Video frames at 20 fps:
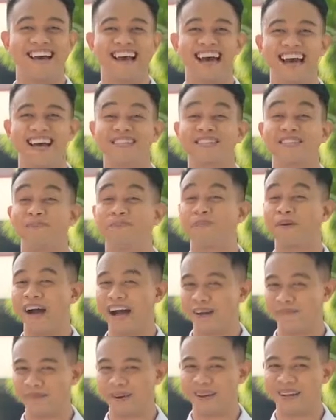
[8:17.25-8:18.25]
as the
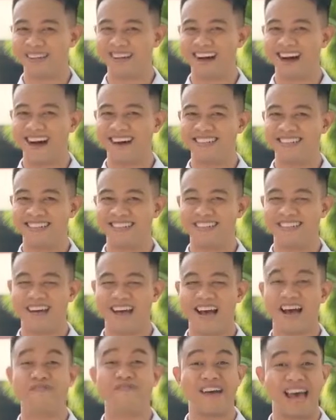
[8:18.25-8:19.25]
primary cause
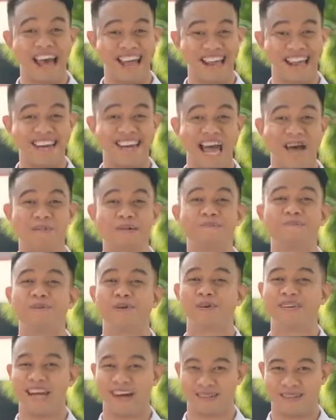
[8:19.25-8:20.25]
of academic
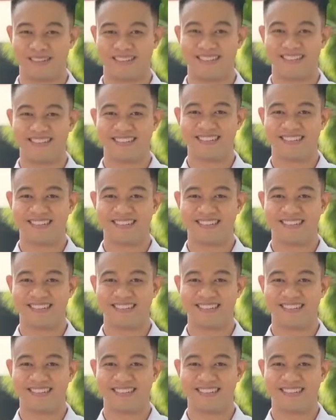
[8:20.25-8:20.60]
burnout.